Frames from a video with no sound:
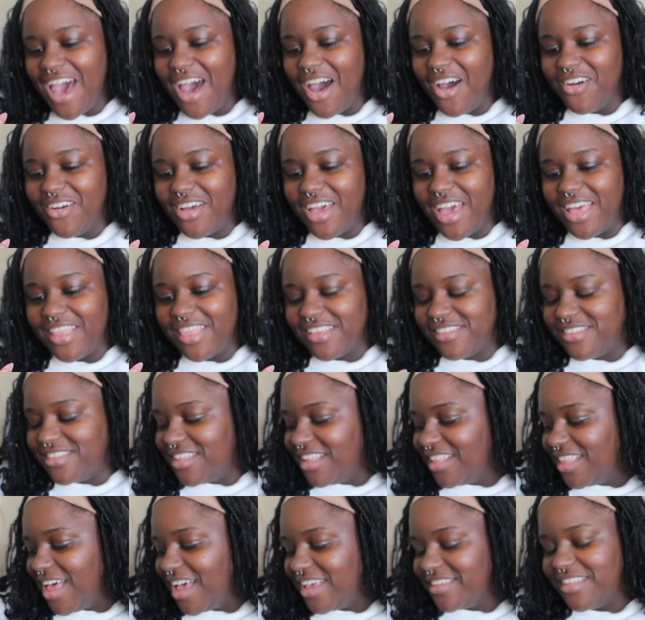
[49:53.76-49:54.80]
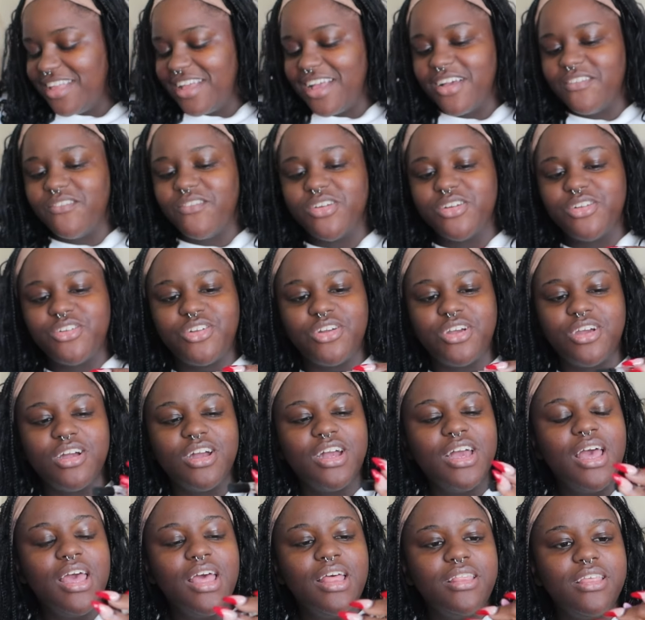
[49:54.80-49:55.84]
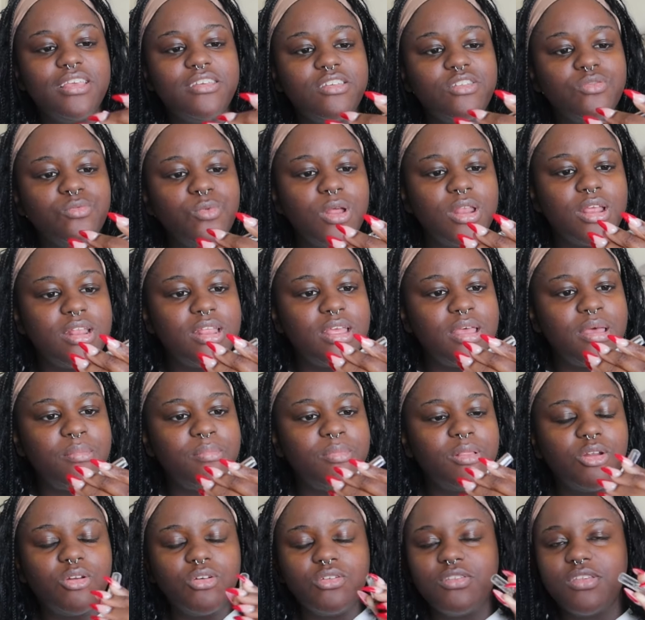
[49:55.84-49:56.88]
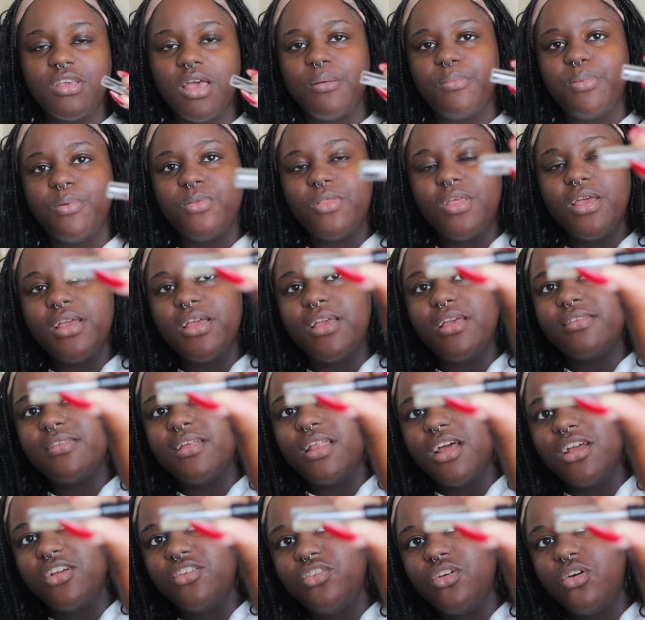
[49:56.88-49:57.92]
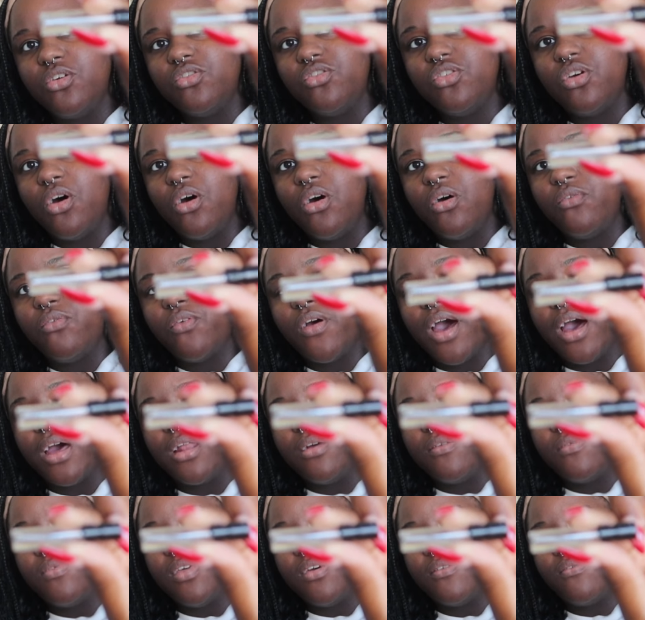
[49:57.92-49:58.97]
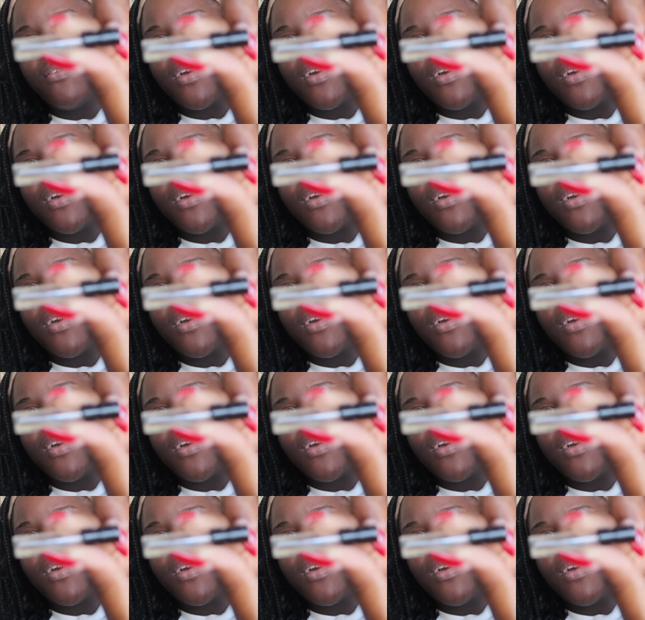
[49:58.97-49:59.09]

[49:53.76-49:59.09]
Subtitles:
Okay, this is the last thing for sure. This is one of them little sample thingies that I showed y'all out of the